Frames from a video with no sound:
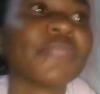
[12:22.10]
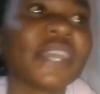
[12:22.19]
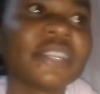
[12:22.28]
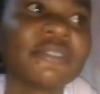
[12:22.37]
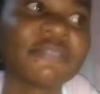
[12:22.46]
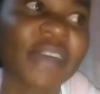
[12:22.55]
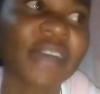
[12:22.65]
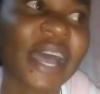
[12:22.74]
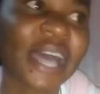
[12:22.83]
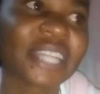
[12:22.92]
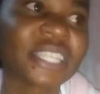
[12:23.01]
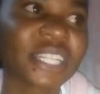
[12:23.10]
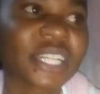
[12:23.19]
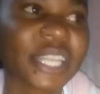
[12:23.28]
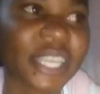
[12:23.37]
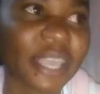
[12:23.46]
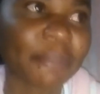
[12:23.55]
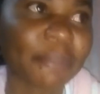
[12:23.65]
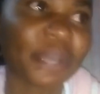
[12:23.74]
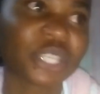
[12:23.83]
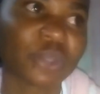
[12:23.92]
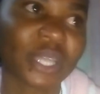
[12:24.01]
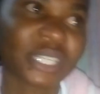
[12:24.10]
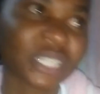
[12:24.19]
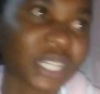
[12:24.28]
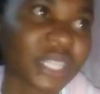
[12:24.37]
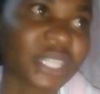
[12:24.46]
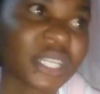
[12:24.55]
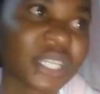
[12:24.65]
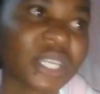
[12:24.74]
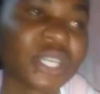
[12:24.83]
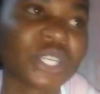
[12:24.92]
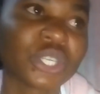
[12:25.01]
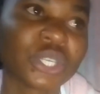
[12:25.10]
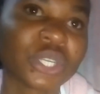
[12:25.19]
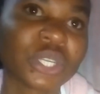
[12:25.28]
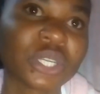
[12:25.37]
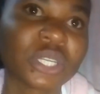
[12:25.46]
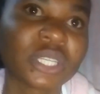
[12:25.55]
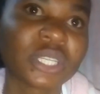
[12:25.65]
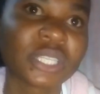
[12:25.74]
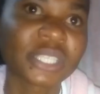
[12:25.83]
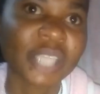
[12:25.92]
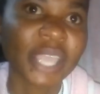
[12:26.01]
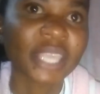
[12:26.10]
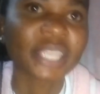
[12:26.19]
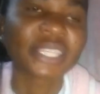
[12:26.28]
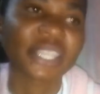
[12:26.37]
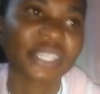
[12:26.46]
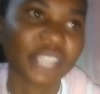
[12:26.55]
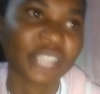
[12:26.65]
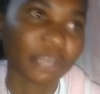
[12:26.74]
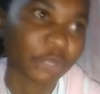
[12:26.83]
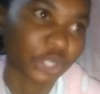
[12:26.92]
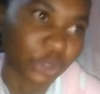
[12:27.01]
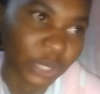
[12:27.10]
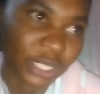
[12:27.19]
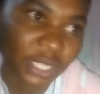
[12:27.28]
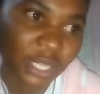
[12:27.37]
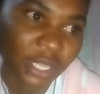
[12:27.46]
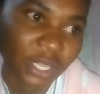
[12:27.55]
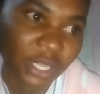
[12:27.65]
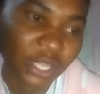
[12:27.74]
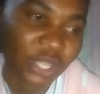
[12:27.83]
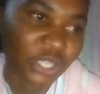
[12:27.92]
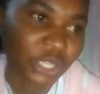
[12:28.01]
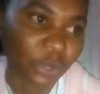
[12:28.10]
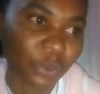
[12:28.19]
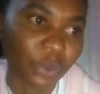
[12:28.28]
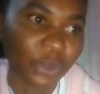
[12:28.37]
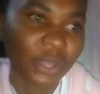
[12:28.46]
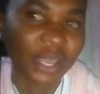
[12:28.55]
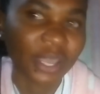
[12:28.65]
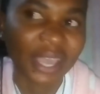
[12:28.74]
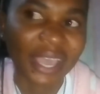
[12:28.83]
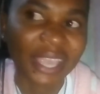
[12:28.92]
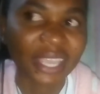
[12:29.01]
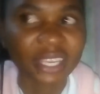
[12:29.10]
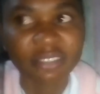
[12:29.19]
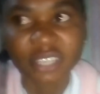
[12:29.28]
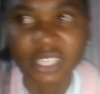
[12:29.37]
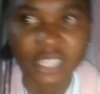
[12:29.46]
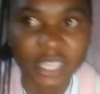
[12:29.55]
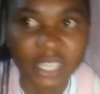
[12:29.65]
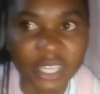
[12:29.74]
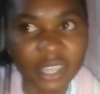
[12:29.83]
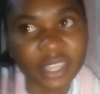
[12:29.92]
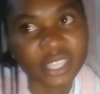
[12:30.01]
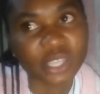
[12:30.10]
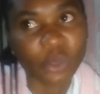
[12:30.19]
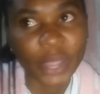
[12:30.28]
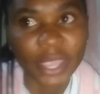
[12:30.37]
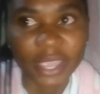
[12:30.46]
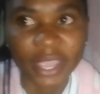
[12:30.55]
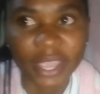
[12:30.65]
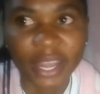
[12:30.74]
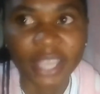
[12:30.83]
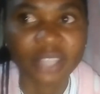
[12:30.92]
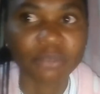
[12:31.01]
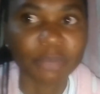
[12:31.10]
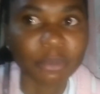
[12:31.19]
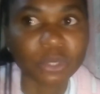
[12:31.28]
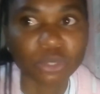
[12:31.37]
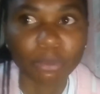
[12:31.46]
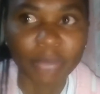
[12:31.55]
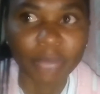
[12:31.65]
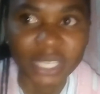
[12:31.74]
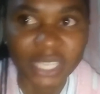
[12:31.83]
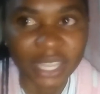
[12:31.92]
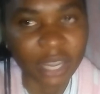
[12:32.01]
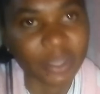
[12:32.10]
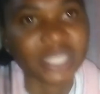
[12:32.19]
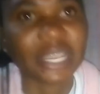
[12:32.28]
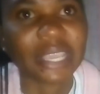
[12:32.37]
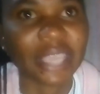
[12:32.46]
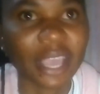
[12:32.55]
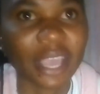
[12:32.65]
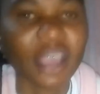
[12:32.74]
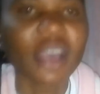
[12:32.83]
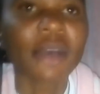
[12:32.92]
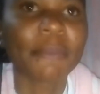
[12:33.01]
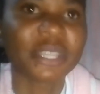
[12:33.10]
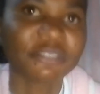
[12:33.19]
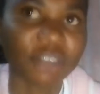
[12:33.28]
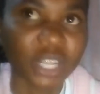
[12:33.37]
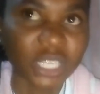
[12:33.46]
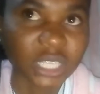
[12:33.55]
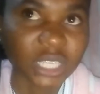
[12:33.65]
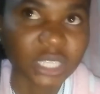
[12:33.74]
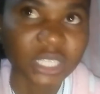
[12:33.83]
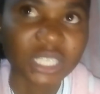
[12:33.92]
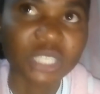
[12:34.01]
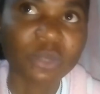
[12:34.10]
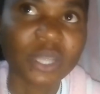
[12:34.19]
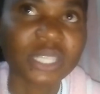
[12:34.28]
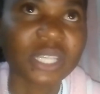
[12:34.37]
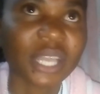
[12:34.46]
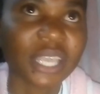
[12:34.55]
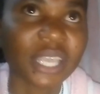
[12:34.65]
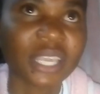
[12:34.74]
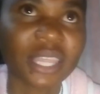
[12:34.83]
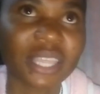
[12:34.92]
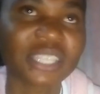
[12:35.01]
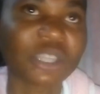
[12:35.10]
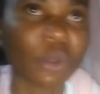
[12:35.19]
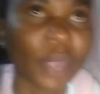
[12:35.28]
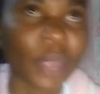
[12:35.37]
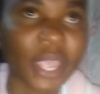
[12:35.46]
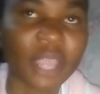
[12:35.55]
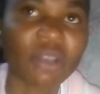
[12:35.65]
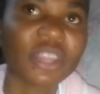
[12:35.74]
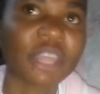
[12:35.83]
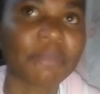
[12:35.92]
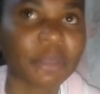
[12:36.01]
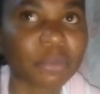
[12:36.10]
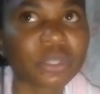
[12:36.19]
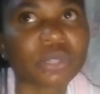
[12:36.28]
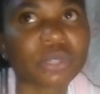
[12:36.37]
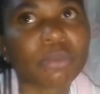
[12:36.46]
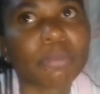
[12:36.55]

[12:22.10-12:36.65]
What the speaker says: that far until here, but you are still saying it's the same shoes? So I can even see there's a way here, like, people do pass here. Then I was like, yeah, but for you it was like there's a way, all the people do